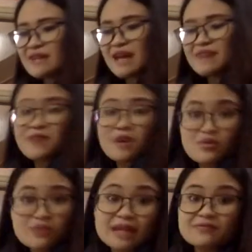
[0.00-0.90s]
I felt
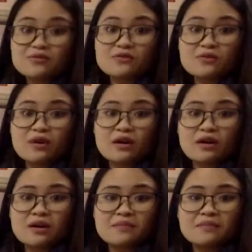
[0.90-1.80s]
grateful for
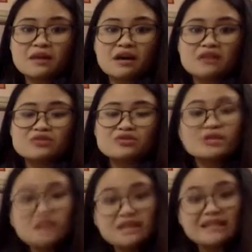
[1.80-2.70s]
her because
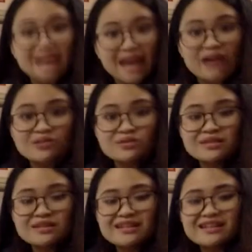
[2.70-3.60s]
she now
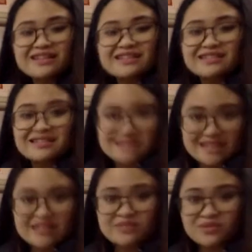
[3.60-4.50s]

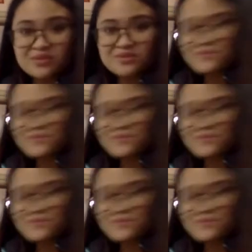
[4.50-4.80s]
successful.